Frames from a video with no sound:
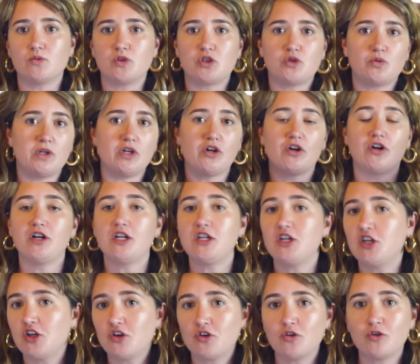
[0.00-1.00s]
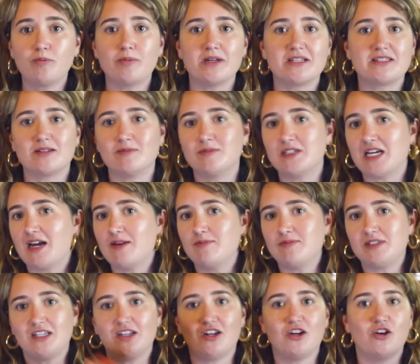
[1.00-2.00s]
which we already knew, but
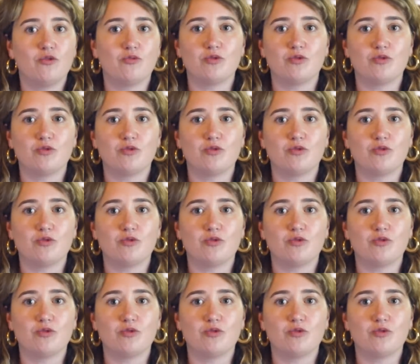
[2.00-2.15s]
sometimes, you know,